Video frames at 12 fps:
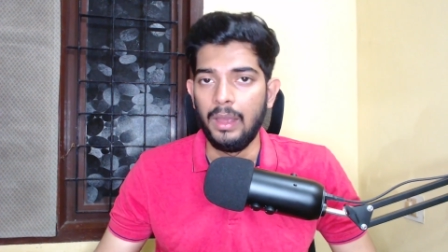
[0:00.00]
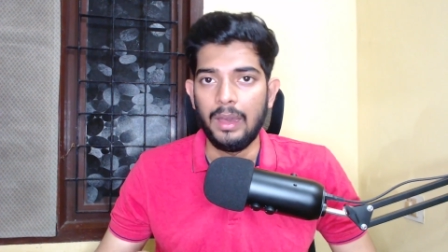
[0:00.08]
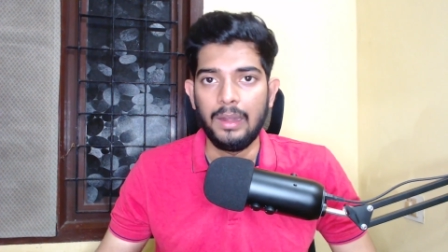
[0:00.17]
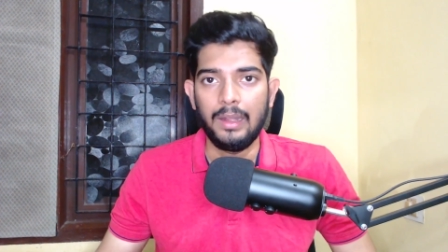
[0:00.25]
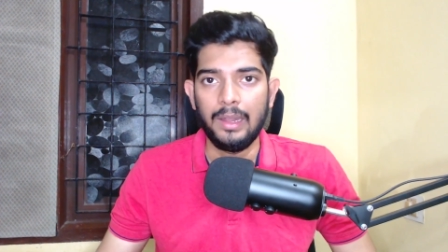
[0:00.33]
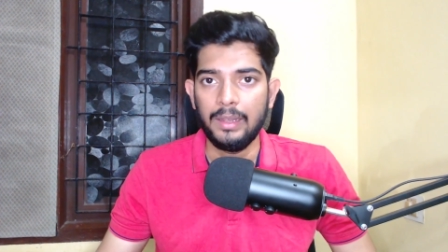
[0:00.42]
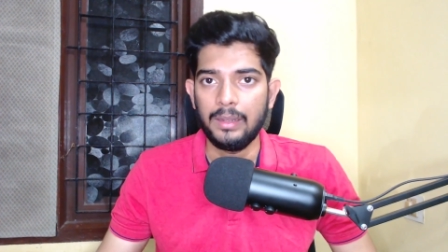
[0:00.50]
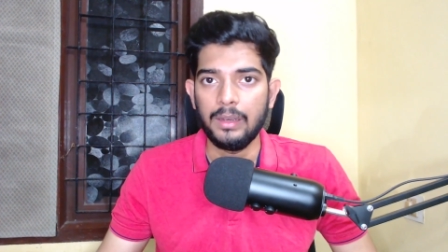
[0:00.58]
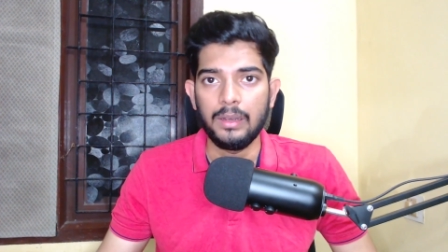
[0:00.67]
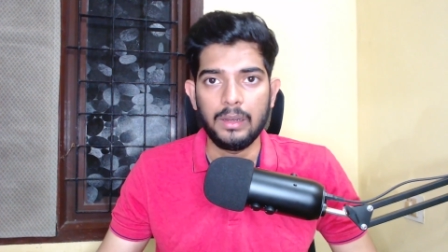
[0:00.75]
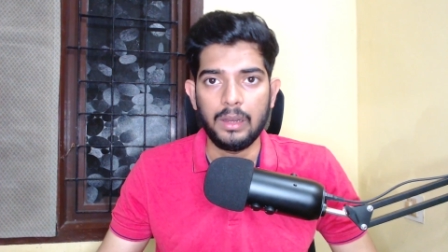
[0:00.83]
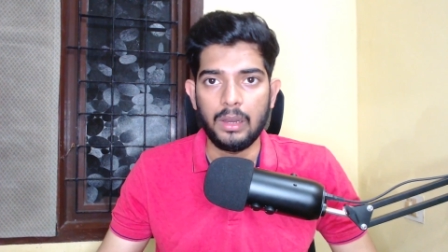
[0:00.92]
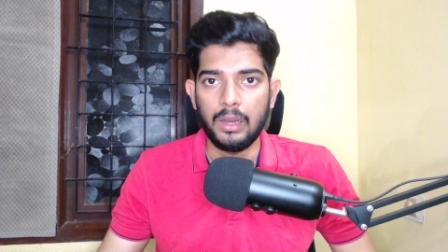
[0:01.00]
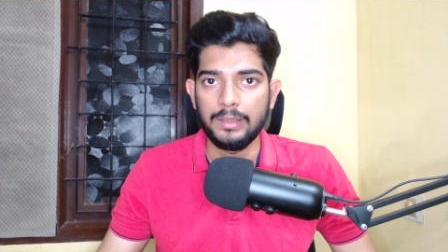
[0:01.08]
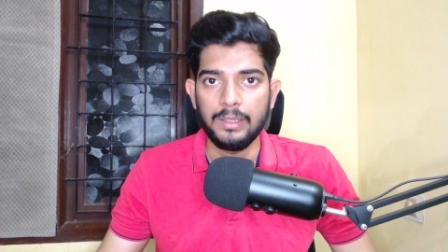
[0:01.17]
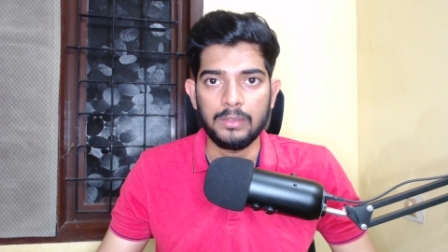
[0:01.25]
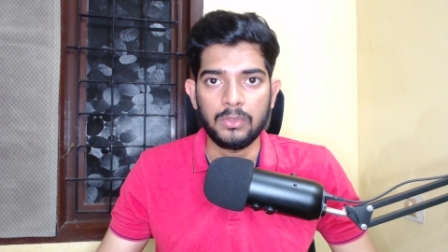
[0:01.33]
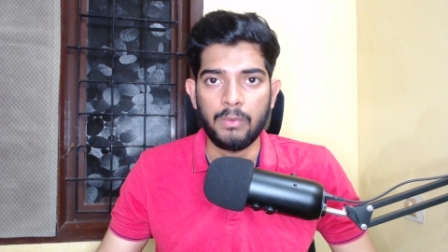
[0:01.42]
unlike
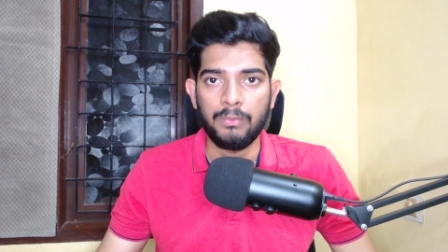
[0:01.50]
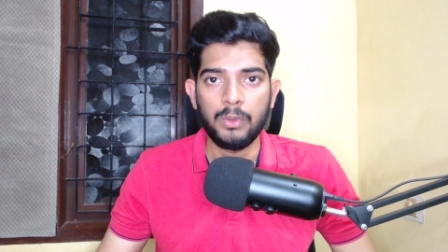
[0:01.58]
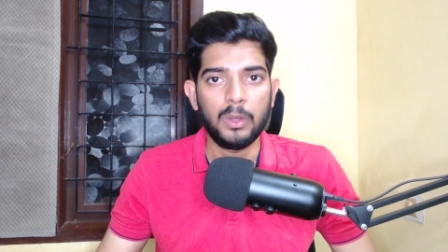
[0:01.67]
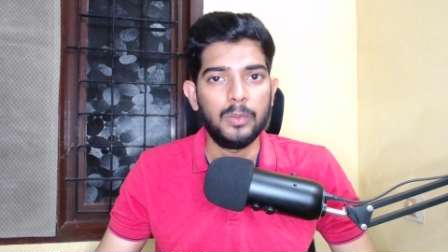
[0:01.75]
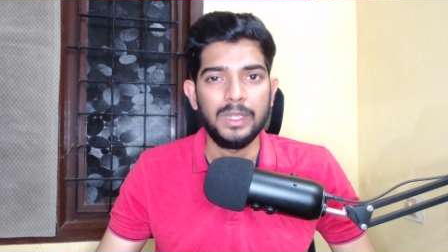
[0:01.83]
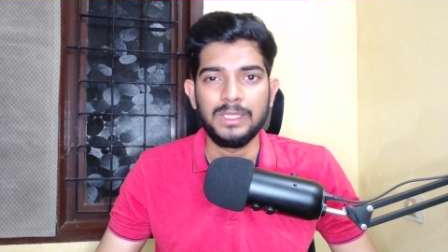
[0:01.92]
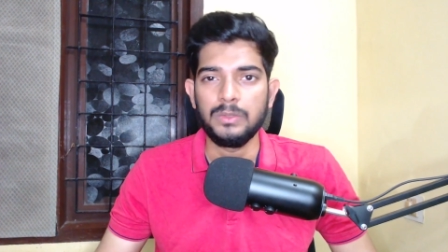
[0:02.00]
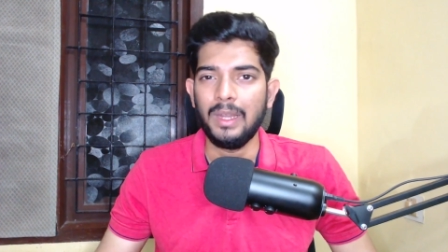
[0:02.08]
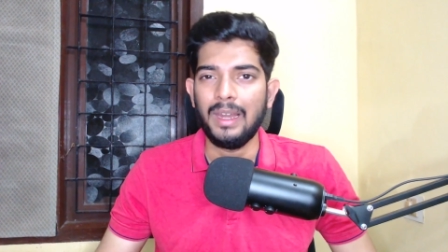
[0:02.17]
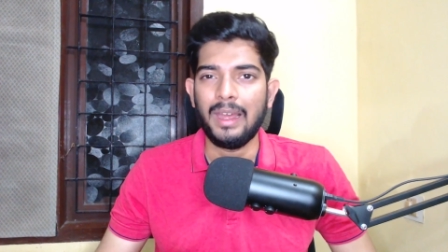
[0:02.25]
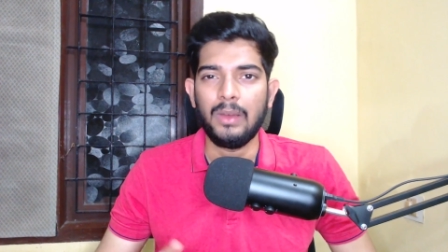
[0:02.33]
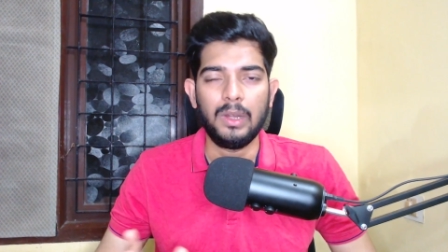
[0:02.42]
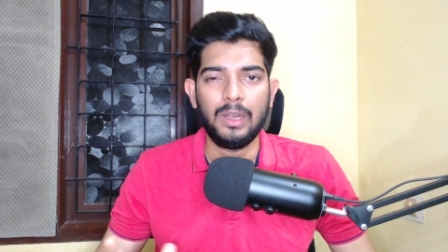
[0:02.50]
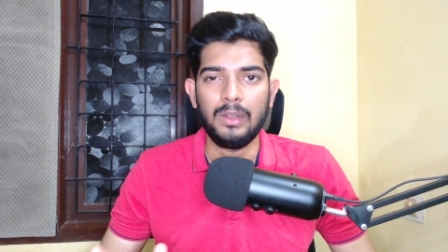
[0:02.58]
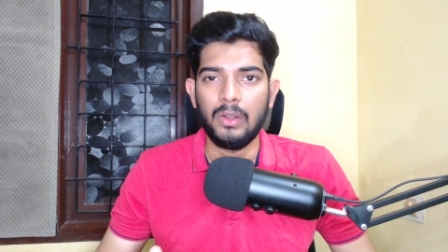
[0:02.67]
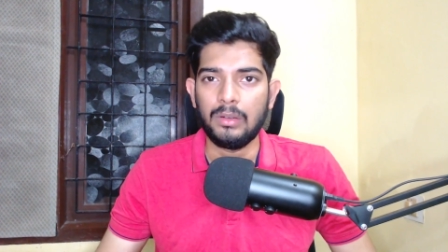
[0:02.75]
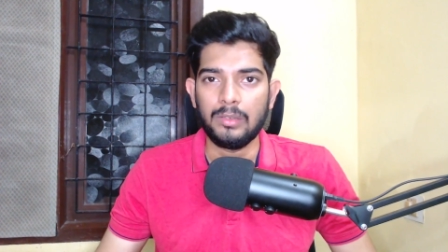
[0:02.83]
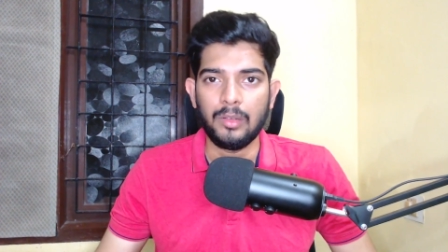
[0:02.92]
other software which will have like
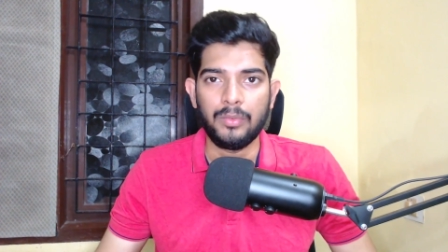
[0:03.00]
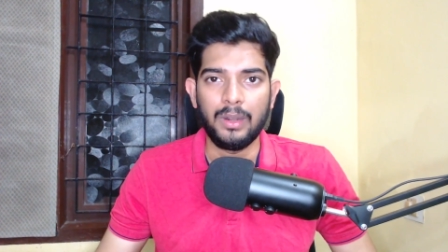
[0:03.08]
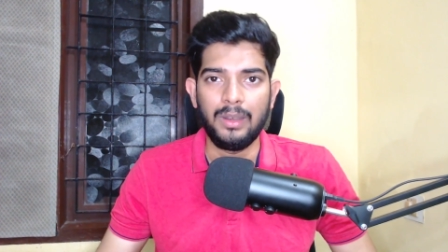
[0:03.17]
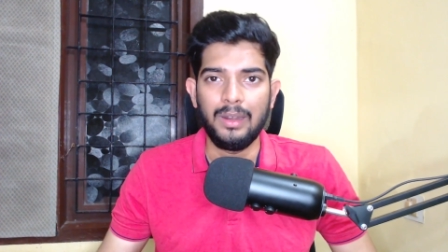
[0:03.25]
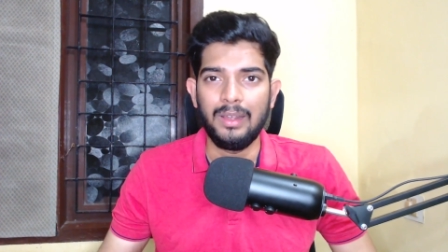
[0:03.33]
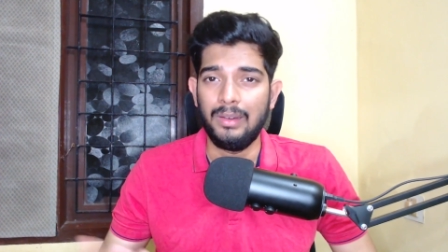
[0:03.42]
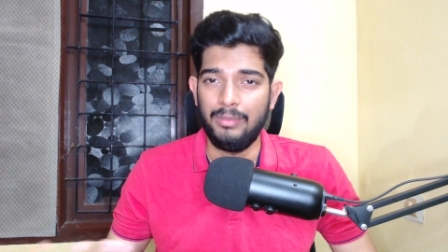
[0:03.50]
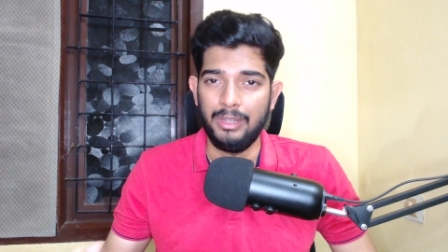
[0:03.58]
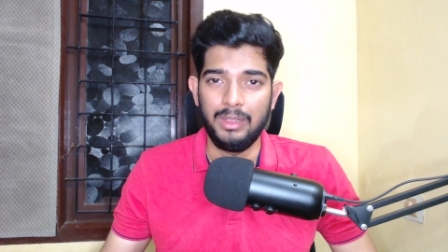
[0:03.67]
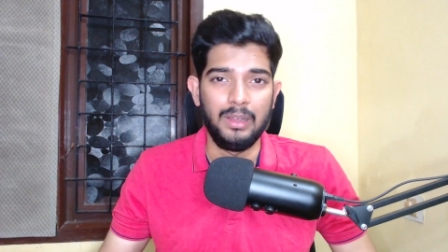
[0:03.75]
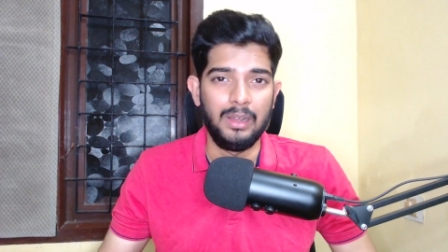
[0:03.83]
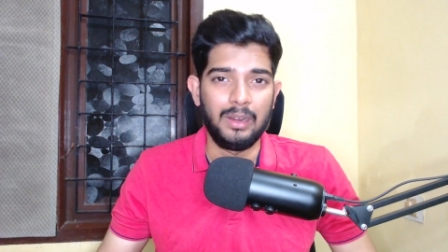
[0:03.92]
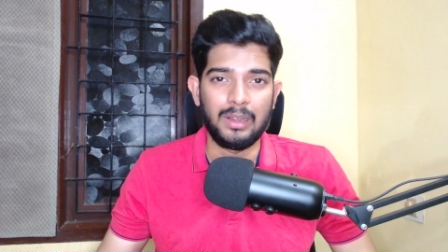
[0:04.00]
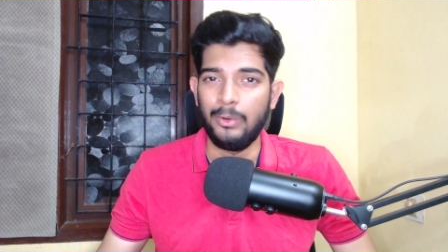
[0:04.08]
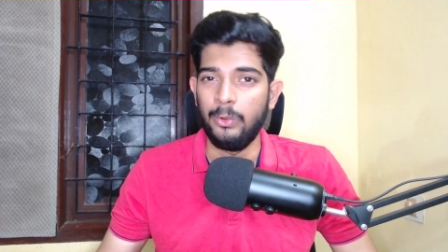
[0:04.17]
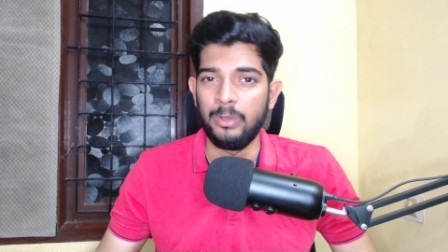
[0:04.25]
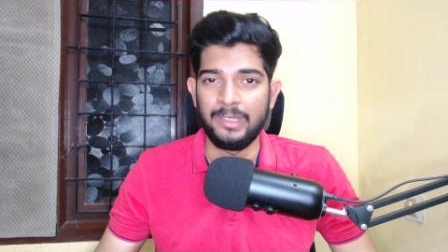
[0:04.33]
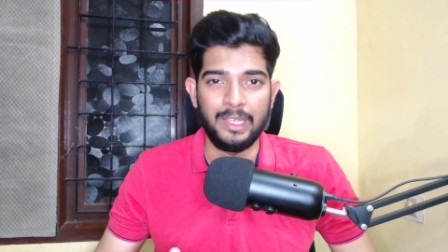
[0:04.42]
lots of hurdle with the
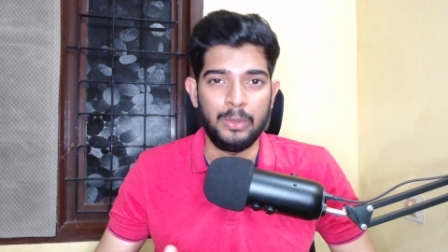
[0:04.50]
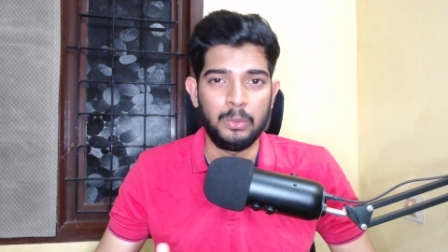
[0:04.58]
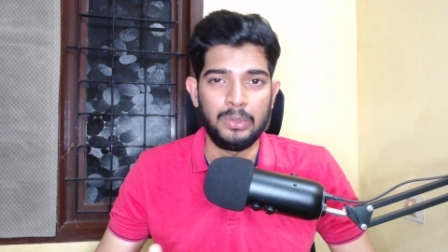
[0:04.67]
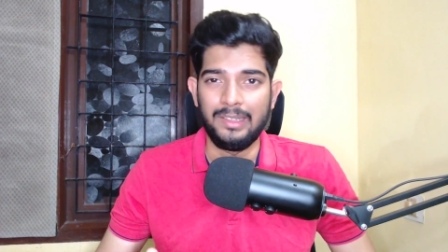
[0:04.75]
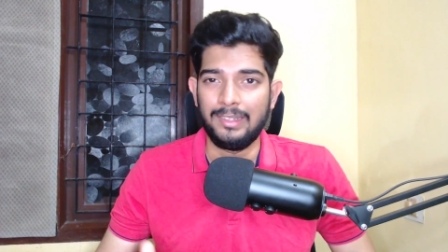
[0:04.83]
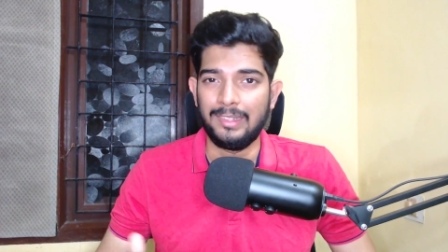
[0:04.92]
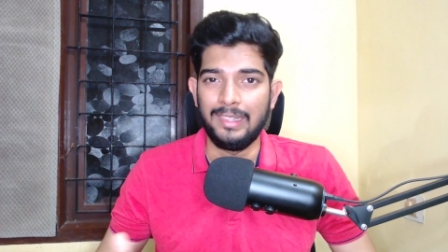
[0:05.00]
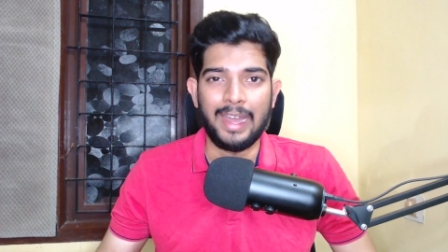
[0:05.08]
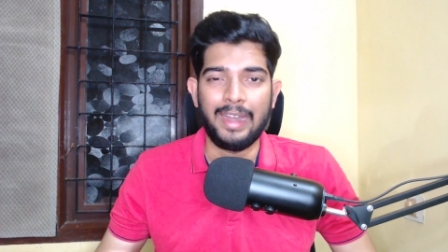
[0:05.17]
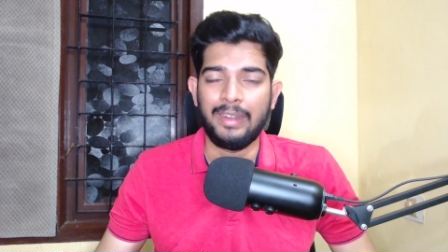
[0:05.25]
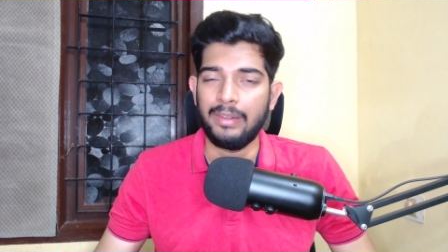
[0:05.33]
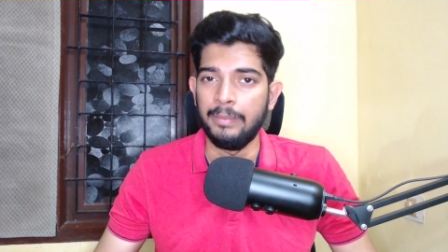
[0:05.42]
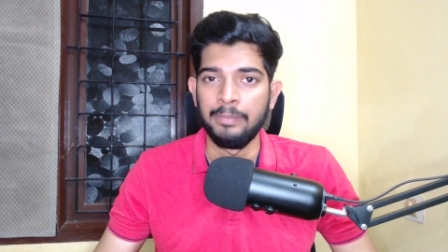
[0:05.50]
cloud save, this, that,